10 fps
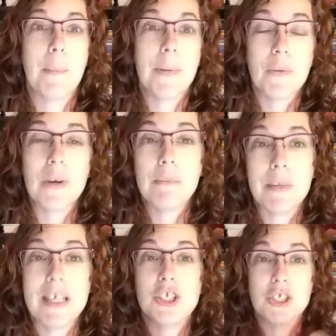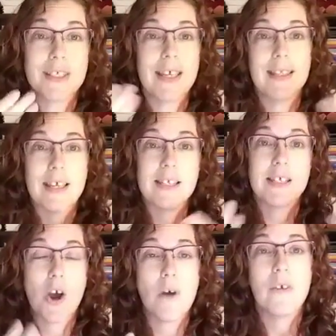but we meet just like this
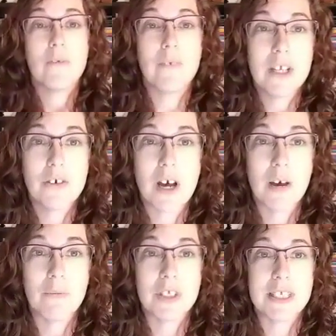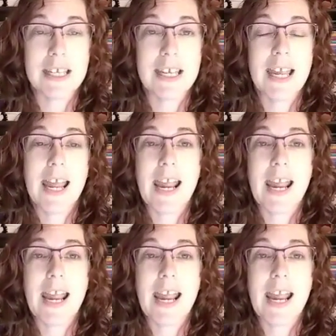over video conferencing,